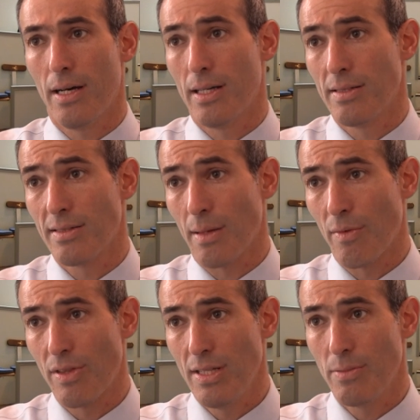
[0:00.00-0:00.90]
in
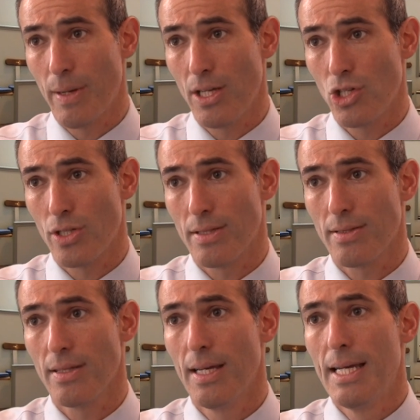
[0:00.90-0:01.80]
some of these
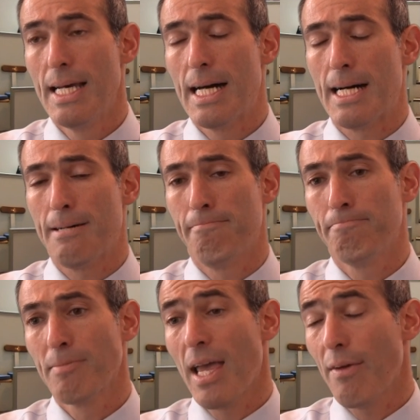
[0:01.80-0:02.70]
patients.
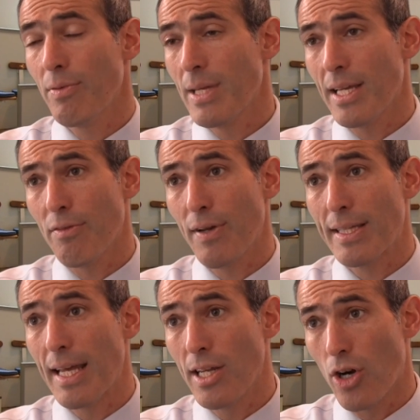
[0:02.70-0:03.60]
FMD can
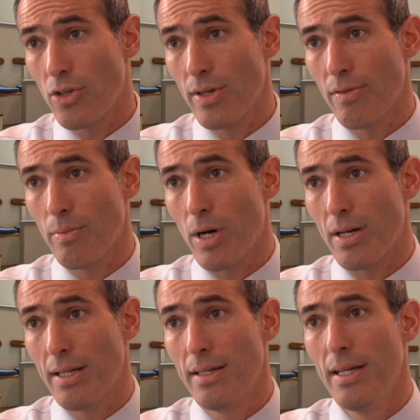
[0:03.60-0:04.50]
affect any artery of the
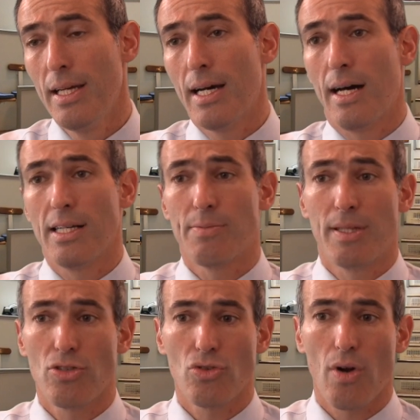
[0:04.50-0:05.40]
body. It's
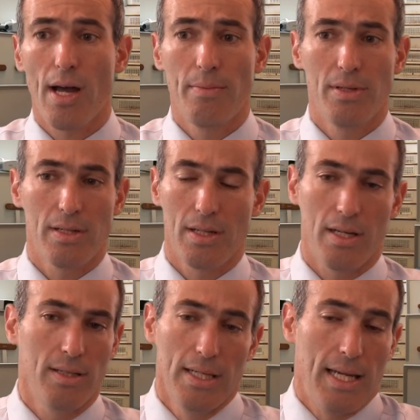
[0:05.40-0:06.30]
been described in
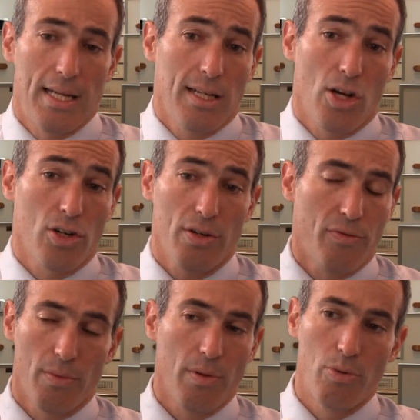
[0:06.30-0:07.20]
any artery
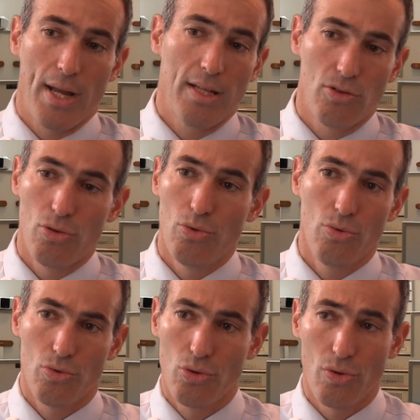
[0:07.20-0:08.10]
from the brain
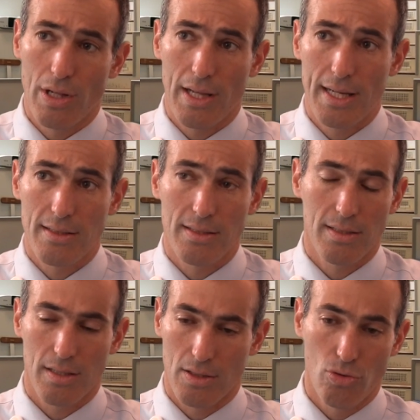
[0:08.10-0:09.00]
to the
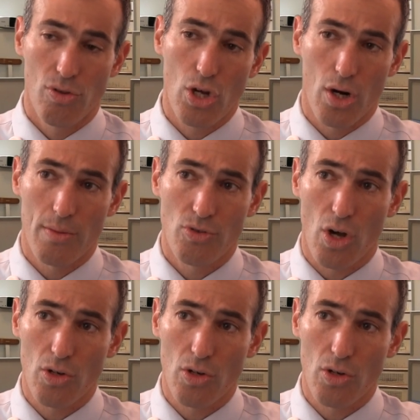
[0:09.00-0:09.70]
legs, to the arms